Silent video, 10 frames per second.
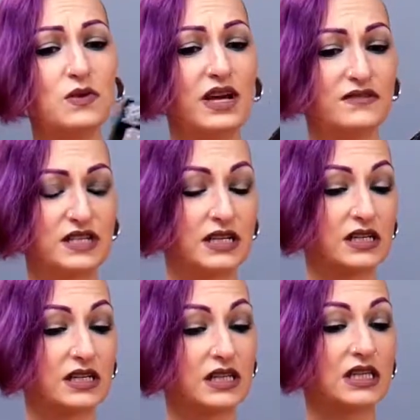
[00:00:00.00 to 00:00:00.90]
one I've seen
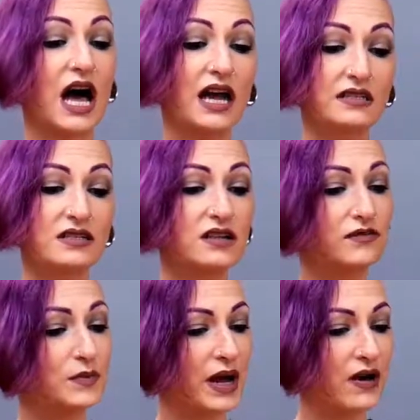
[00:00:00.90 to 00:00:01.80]
a lot of stuff
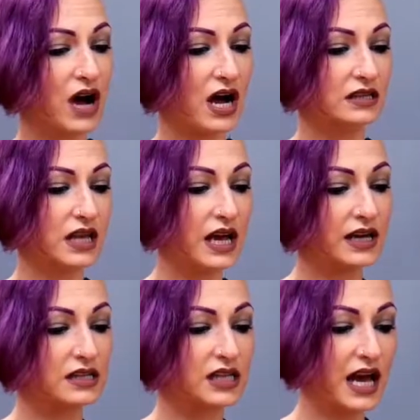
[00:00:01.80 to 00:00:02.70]
about
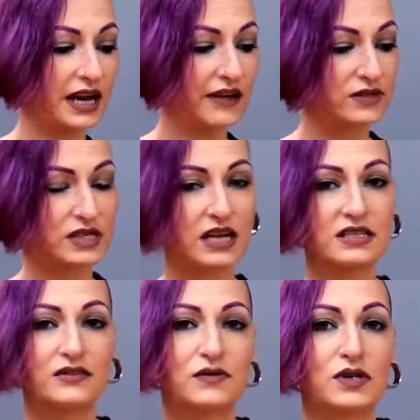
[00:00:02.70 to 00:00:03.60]
online, a lot of
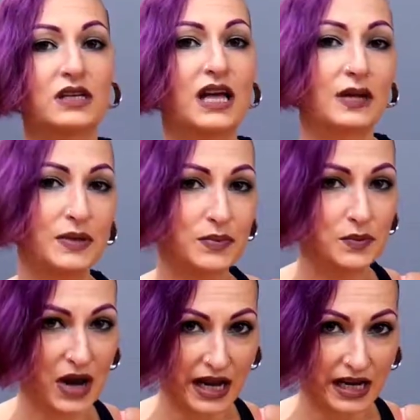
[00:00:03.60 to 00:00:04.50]
advertising for it, a lot of people
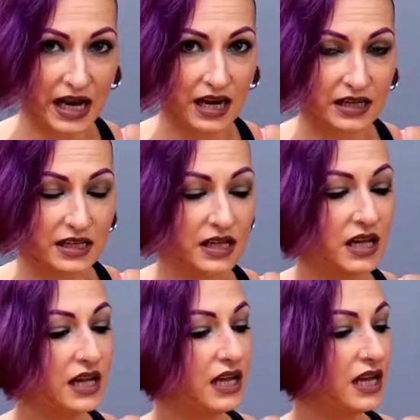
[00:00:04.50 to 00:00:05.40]
bragging on it.
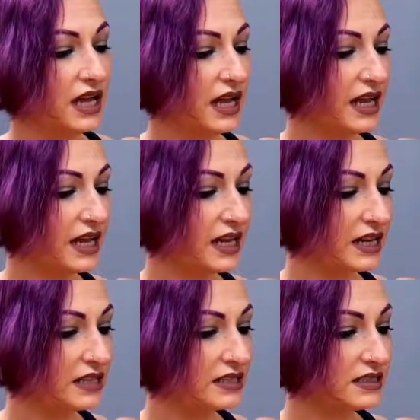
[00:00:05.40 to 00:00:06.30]

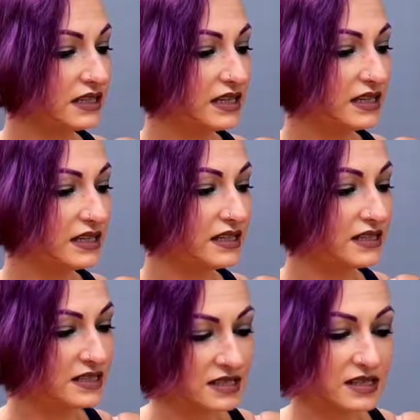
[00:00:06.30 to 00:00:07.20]
And
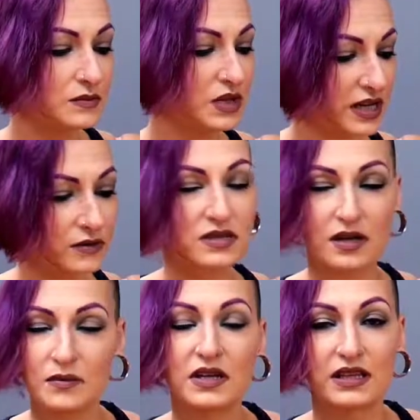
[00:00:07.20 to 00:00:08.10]
it seemed like it was
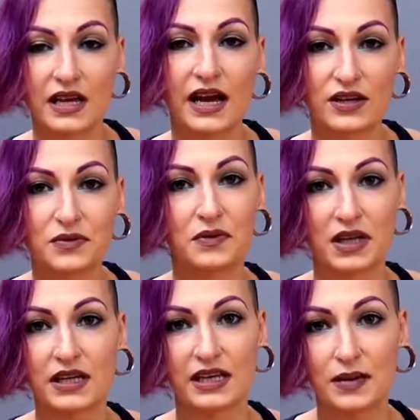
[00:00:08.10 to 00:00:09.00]
something that I could
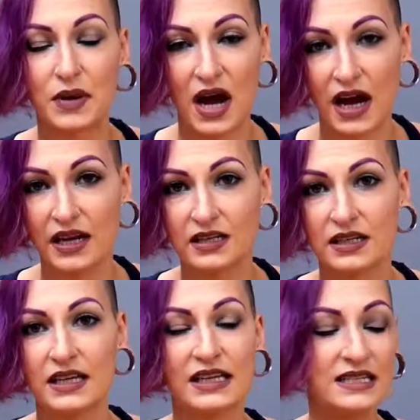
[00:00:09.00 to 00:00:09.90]
really get behind.
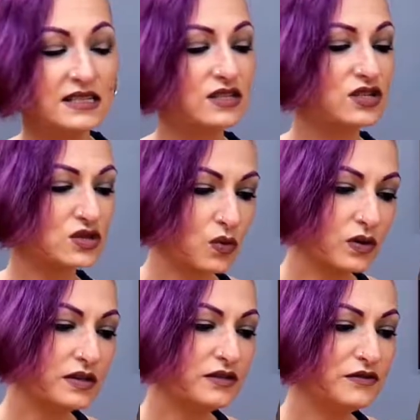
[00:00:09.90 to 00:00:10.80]
It is
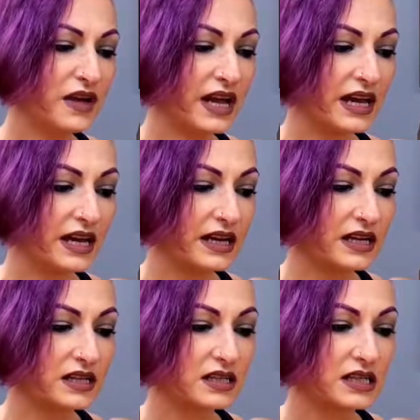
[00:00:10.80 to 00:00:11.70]
sort of
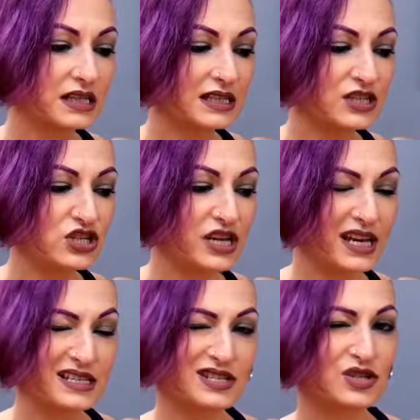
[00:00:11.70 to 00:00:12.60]
a
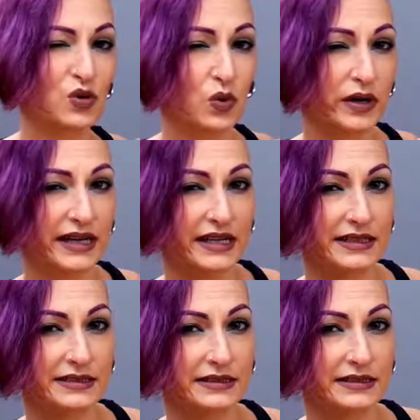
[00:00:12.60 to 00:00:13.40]
cliche story